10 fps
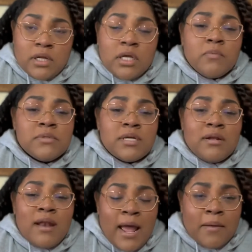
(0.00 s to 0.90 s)
It was a
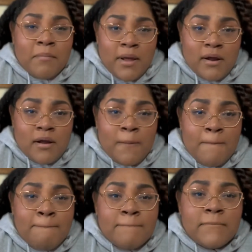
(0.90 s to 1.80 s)
nightmare.
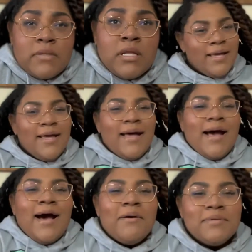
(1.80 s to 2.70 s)

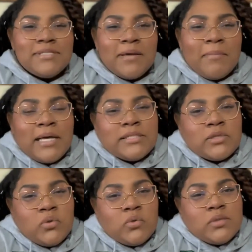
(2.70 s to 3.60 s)
I was at my
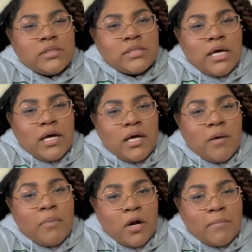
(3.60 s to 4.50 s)
school's
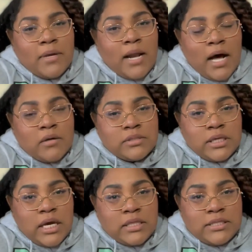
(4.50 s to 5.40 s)
apartment
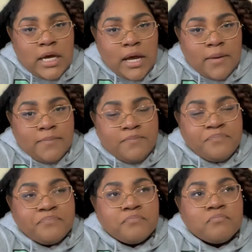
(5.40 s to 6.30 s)
housing at the time,
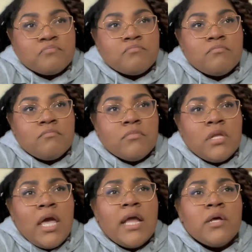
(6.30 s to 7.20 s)

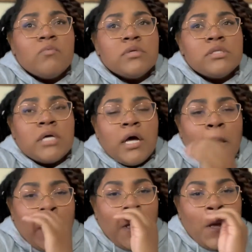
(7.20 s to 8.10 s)
and it was
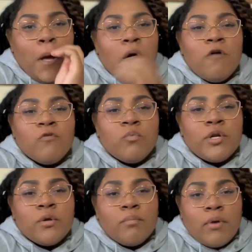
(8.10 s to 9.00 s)
over
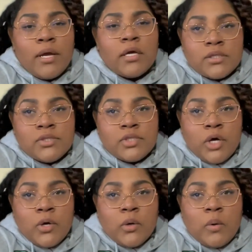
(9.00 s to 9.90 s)
winter break.
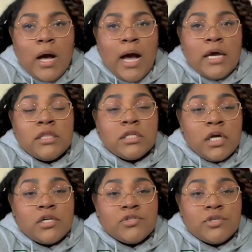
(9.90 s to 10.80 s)
So I had the
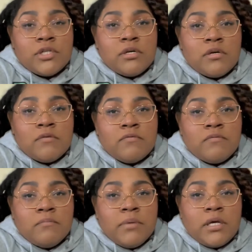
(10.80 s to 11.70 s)
luxury of
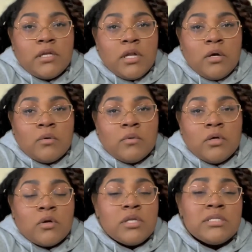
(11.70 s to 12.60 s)
being alone,
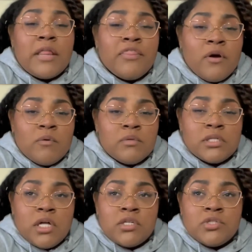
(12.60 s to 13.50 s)
or at least I thought it was a
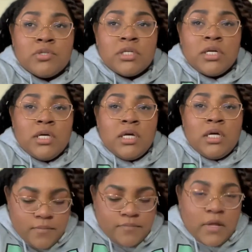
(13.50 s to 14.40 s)
luxury.
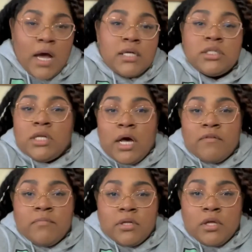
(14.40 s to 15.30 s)
I should not have
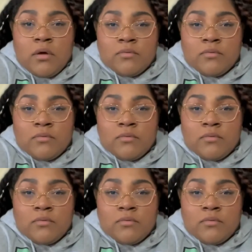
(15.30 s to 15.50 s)
been alone.